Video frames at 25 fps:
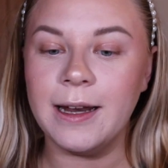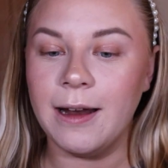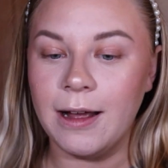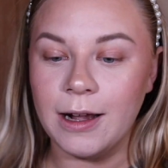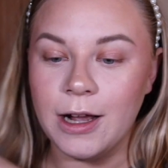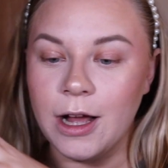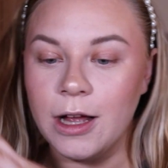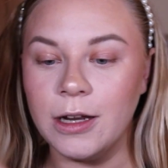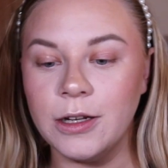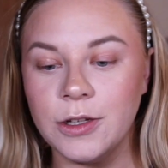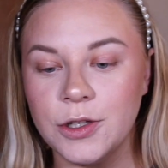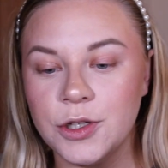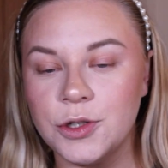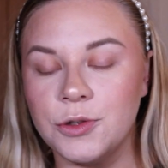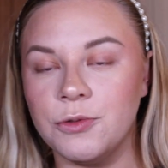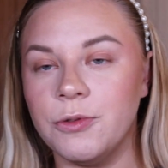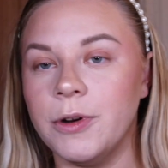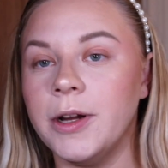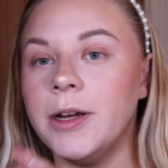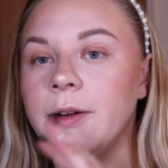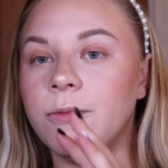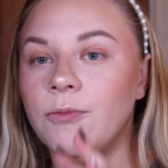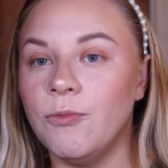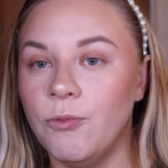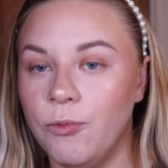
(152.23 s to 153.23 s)
like color
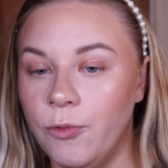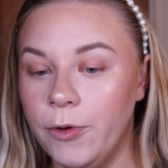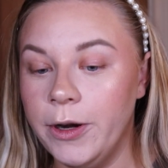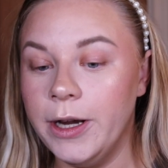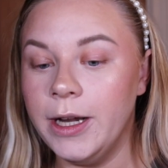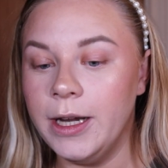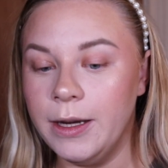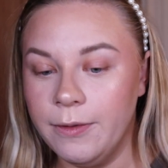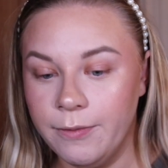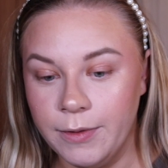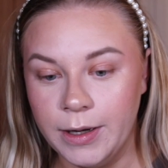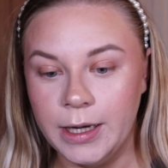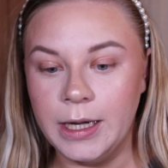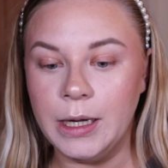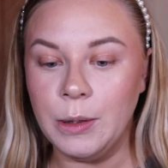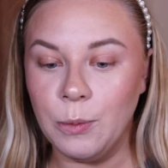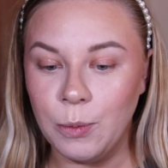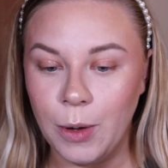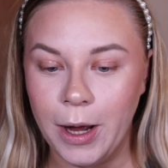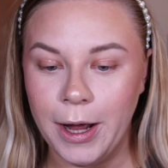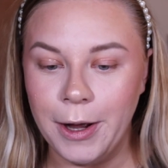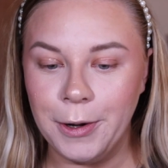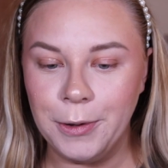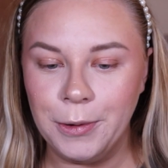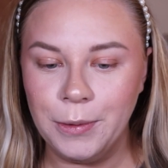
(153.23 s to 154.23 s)
story, really, really
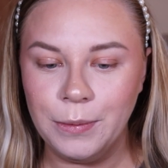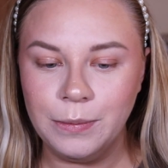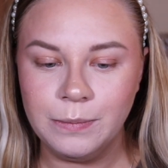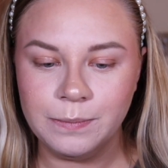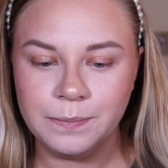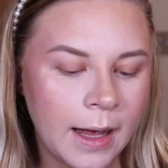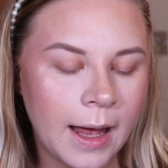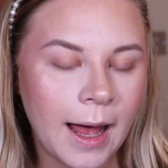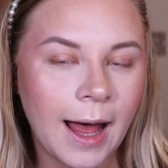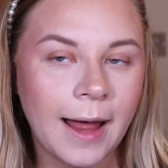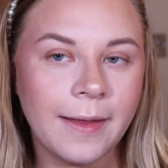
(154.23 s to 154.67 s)
well.